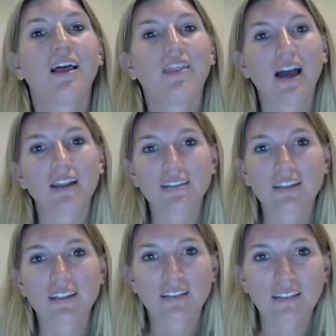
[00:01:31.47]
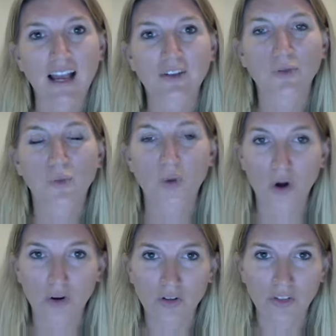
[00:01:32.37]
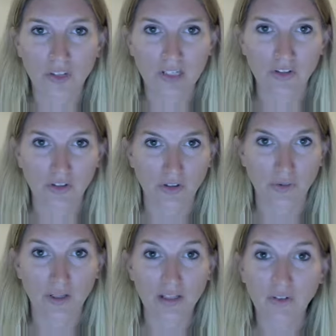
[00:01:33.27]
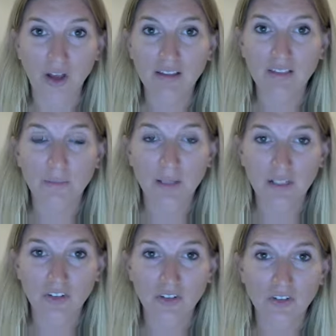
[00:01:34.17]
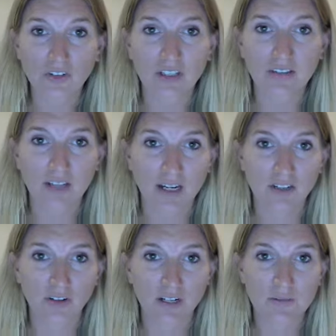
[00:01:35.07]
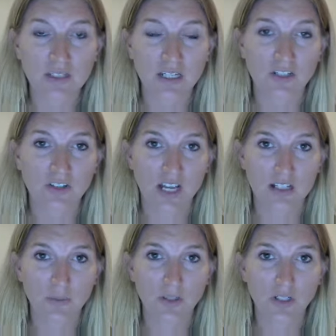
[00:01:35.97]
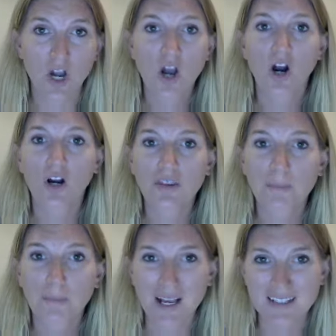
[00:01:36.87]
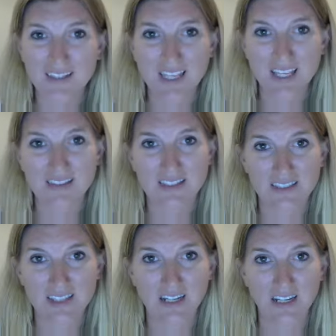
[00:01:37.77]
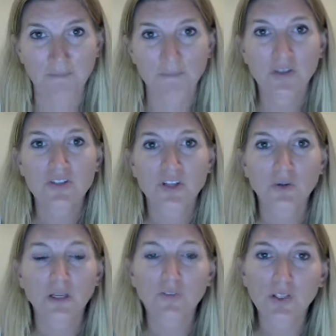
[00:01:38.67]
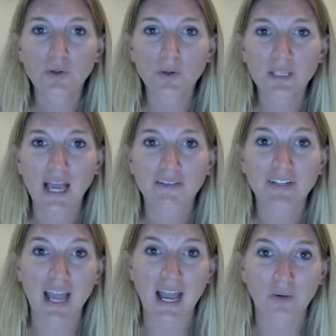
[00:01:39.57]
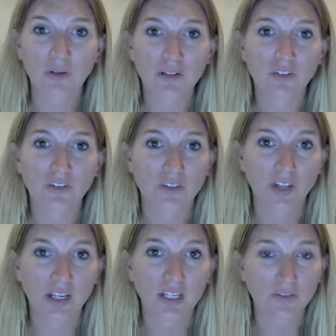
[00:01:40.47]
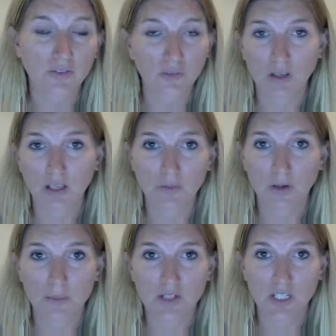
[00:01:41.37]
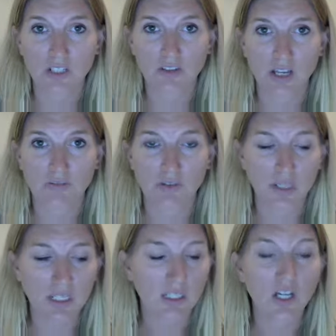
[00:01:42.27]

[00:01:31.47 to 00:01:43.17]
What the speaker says: That is the exact wrong thing to do. In fact, the pictures and diagrams in your textbook are the best things to study. So if you only have an hour to study in one particular day of the week,